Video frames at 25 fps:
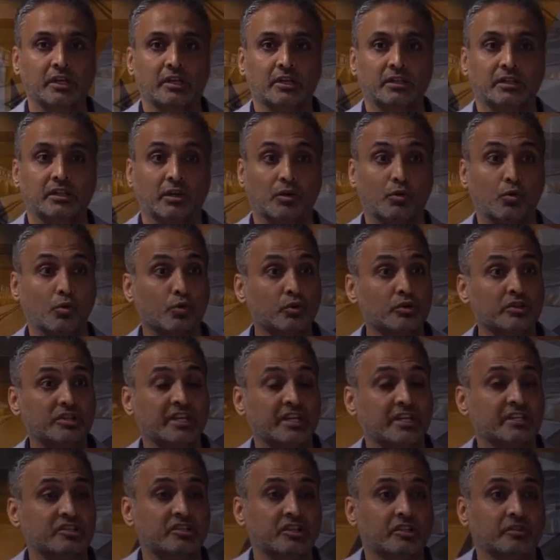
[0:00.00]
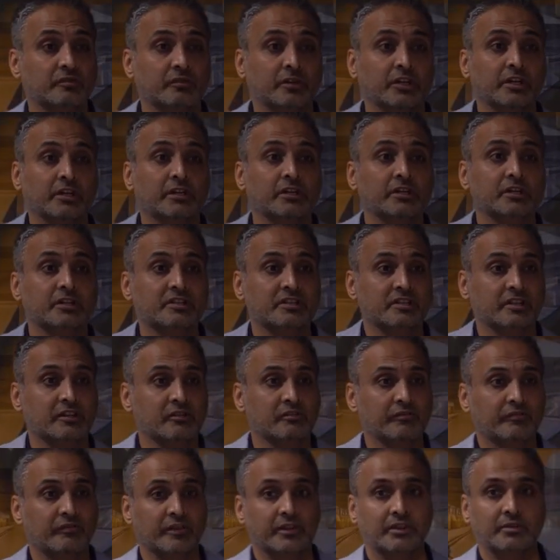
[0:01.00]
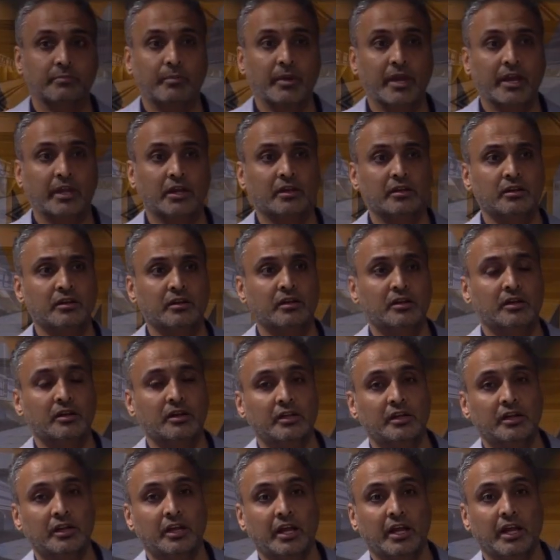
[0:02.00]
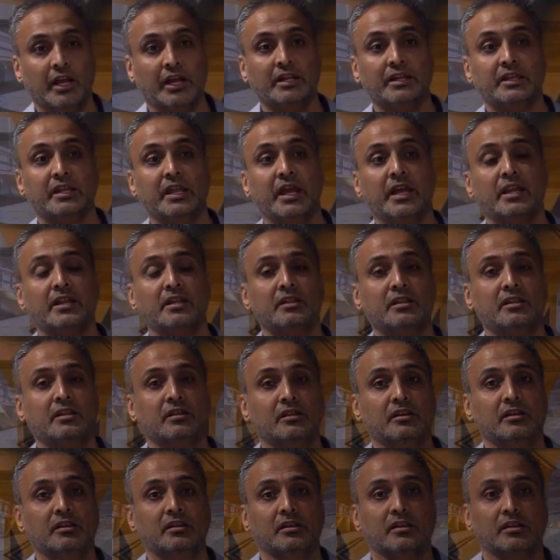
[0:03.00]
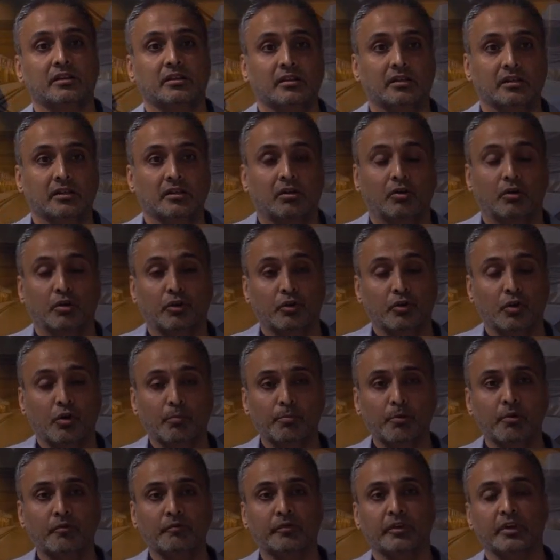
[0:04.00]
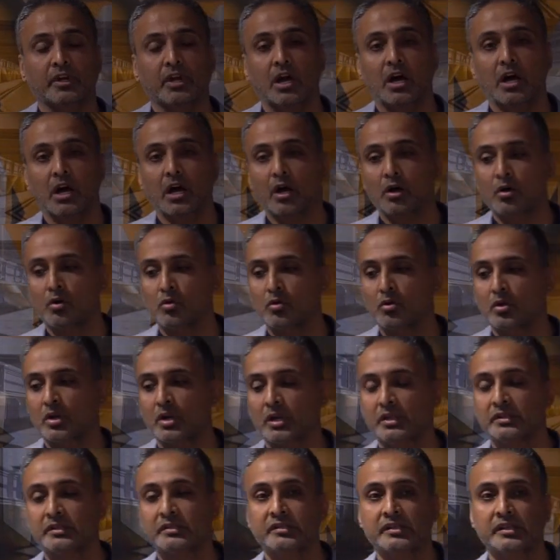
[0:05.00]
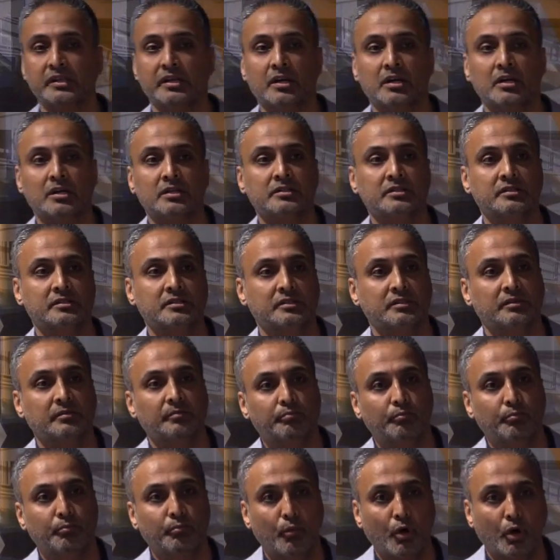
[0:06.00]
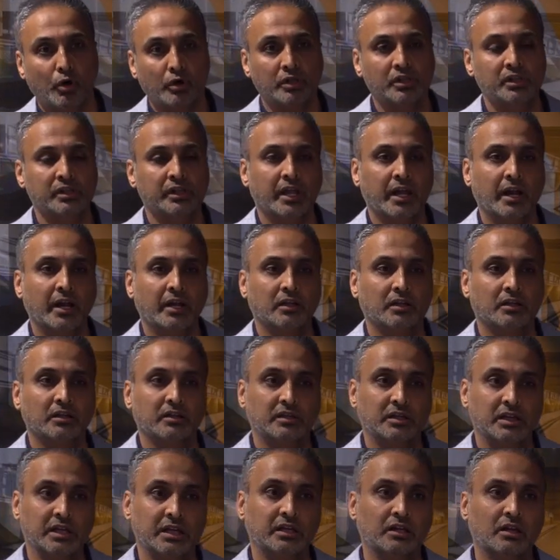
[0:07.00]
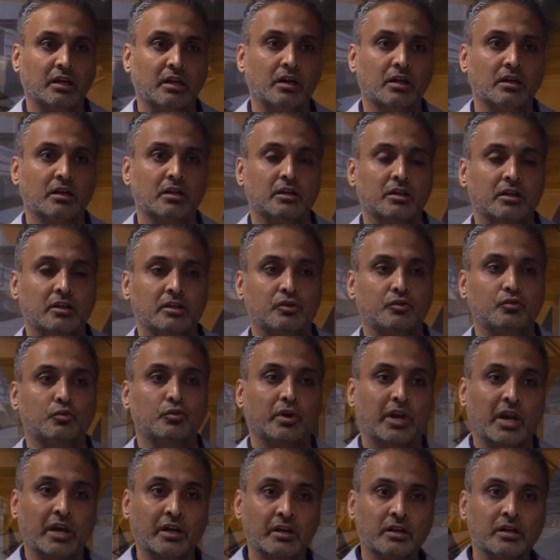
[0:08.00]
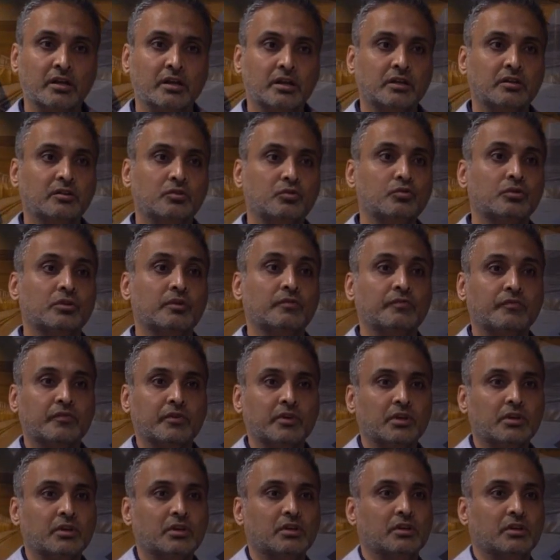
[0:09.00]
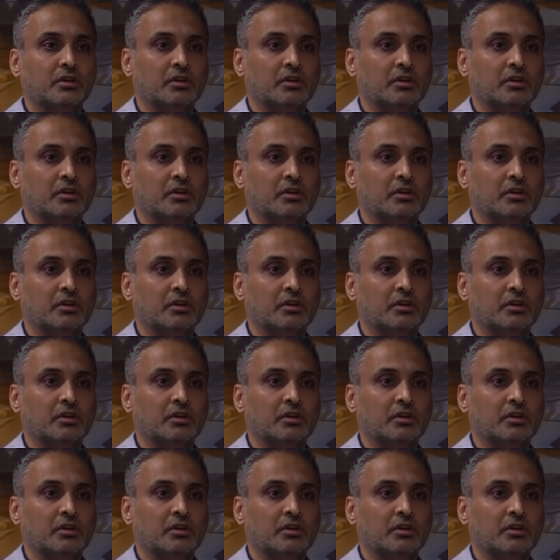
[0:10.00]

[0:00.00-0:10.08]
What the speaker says: The codes get generated itself at the backend, and then on top of it, how Conscia's model that data to render it to different